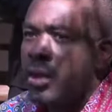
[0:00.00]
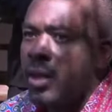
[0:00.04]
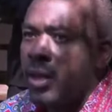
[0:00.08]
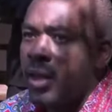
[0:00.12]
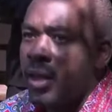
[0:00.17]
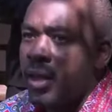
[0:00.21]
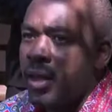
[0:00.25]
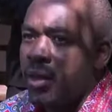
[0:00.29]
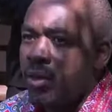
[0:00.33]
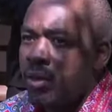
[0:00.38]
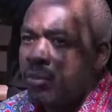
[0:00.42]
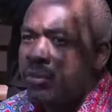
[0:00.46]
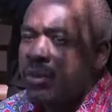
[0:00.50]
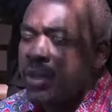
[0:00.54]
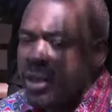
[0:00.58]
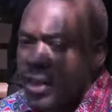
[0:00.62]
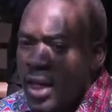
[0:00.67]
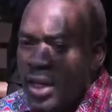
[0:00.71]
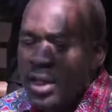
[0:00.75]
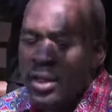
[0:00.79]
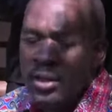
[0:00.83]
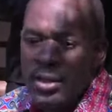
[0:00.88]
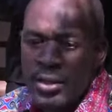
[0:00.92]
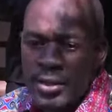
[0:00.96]
uh, of the
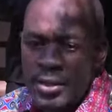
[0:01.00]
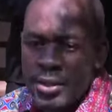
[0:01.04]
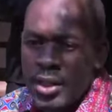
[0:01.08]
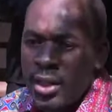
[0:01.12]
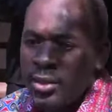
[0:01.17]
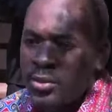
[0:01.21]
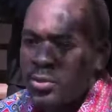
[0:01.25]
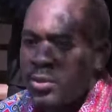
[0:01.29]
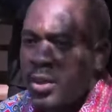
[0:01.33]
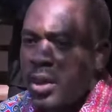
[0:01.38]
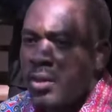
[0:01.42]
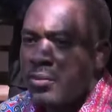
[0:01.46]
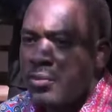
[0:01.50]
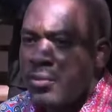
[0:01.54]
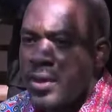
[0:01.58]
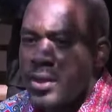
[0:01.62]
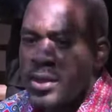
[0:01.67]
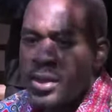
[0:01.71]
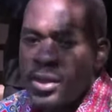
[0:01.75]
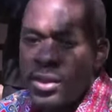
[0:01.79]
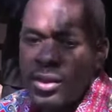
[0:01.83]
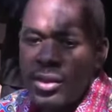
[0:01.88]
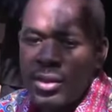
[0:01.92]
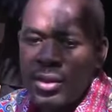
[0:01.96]
challenges that we are
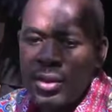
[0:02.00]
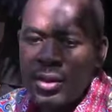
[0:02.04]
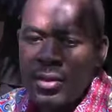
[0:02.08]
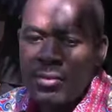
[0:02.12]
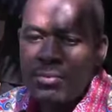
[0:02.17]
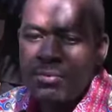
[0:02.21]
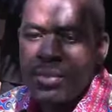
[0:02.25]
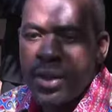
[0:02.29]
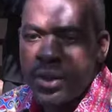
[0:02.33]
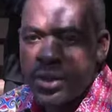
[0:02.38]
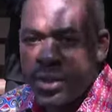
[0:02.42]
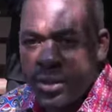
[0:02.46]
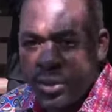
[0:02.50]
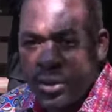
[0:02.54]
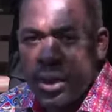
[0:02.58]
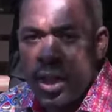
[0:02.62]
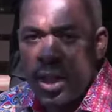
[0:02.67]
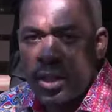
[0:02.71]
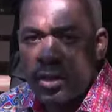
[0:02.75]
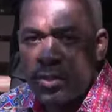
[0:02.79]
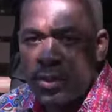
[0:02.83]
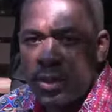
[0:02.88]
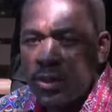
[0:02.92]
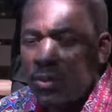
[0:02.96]
facing,
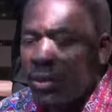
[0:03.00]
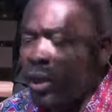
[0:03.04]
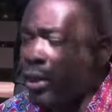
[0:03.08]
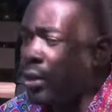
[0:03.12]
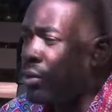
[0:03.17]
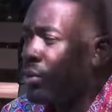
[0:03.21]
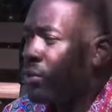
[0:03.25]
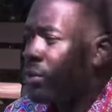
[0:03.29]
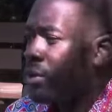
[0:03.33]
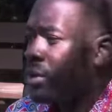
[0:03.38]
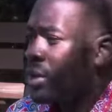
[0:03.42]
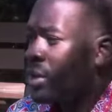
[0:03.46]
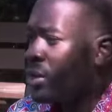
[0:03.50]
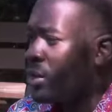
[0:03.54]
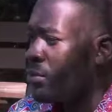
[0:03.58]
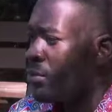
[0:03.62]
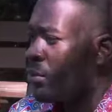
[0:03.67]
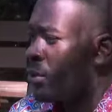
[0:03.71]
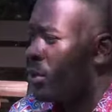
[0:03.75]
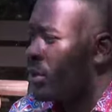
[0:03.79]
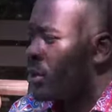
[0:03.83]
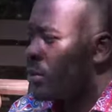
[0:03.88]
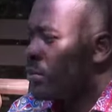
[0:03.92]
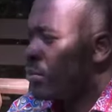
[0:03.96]
particularly when one looks at the
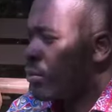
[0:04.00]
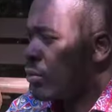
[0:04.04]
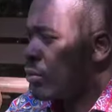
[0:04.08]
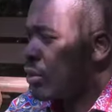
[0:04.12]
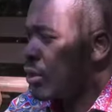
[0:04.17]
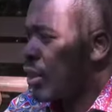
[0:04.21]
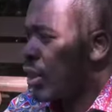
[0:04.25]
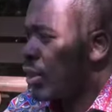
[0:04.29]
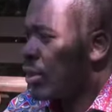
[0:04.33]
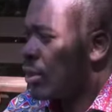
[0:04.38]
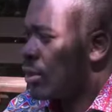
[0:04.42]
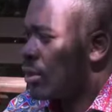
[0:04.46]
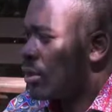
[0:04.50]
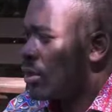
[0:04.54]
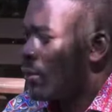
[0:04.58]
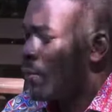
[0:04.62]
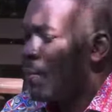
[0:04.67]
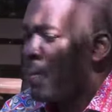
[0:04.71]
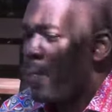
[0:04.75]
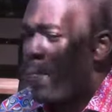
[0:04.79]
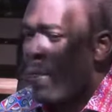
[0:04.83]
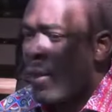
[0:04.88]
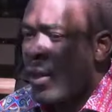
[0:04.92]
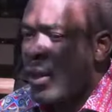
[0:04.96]
police brutality.
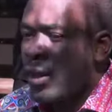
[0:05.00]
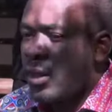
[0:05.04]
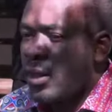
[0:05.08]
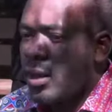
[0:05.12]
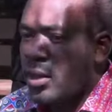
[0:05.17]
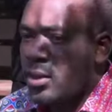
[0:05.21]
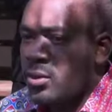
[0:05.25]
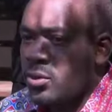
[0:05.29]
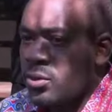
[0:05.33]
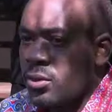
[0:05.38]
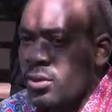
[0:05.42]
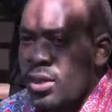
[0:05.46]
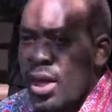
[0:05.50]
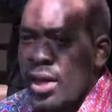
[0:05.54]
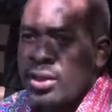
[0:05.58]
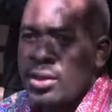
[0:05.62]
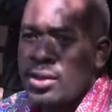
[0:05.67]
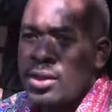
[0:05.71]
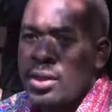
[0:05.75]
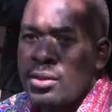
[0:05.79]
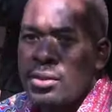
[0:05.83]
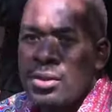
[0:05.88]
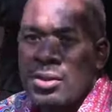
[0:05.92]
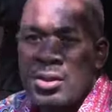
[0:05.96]
Uh, so that is
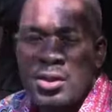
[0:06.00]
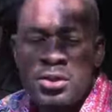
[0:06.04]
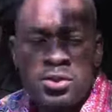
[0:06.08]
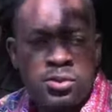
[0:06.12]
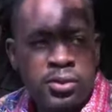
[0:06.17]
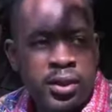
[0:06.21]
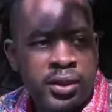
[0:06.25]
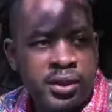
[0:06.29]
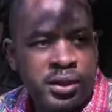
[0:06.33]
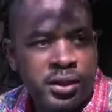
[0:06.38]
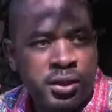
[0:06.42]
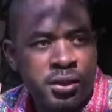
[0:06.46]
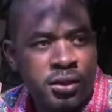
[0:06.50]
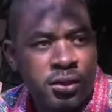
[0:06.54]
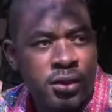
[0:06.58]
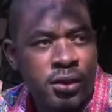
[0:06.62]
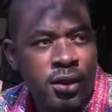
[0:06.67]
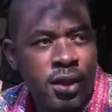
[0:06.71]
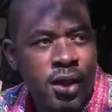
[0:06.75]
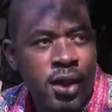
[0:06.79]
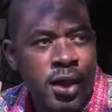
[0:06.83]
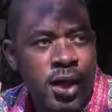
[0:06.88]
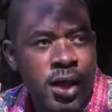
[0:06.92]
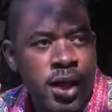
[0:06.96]
the situation.
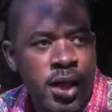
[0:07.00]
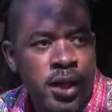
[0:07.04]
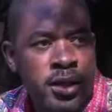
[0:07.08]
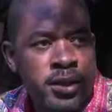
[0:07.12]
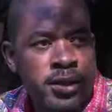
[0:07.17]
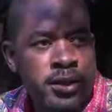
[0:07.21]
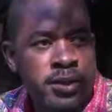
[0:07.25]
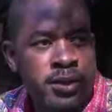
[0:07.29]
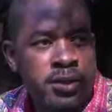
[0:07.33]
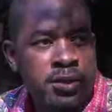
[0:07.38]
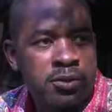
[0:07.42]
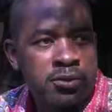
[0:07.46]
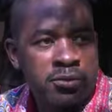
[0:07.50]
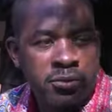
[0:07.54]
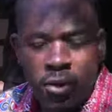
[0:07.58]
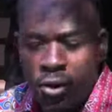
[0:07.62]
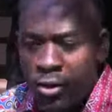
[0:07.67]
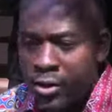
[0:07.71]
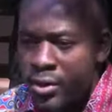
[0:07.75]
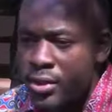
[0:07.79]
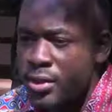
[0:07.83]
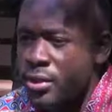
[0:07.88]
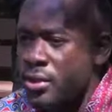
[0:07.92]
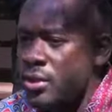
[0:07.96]
And of
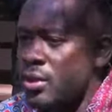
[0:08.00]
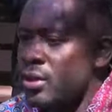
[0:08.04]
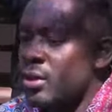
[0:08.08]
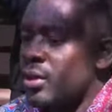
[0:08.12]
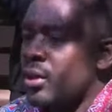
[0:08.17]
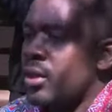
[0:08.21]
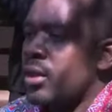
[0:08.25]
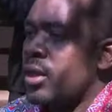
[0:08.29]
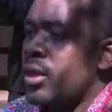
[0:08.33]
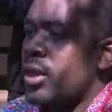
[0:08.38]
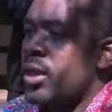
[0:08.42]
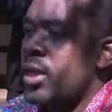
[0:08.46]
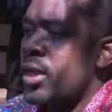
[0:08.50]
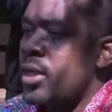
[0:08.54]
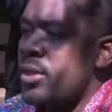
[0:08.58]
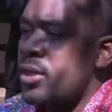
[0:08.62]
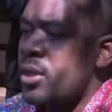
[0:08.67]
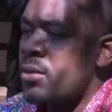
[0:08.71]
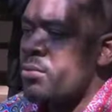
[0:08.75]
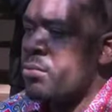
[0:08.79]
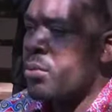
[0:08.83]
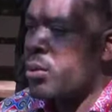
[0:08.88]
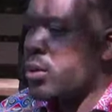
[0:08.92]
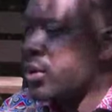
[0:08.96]
course, uh,
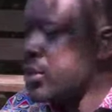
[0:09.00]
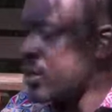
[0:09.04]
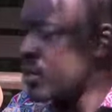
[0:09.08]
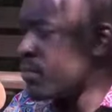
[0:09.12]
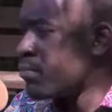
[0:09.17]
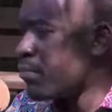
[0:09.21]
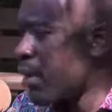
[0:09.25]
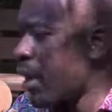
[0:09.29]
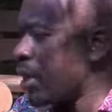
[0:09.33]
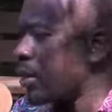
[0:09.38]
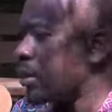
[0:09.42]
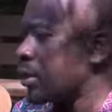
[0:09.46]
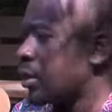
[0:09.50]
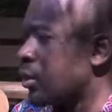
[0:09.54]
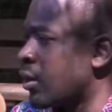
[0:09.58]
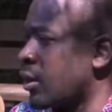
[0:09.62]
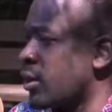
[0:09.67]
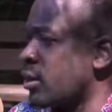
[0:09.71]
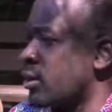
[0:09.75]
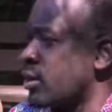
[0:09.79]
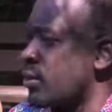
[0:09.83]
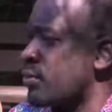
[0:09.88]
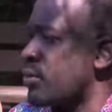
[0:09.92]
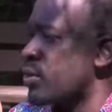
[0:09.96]
the police banned our
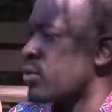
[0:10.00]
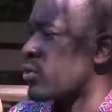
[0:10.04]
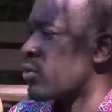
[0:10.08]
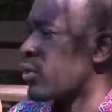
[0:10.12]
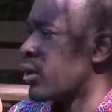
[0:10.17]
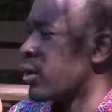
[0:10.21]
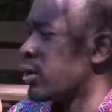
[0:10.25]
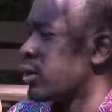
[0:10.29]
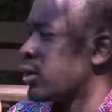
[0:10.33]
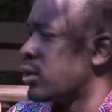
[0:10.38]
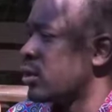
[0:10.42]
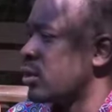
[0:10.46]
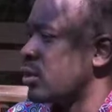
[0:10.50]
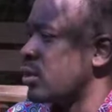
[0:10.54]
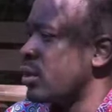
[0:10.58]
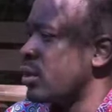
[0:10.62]
demonstration.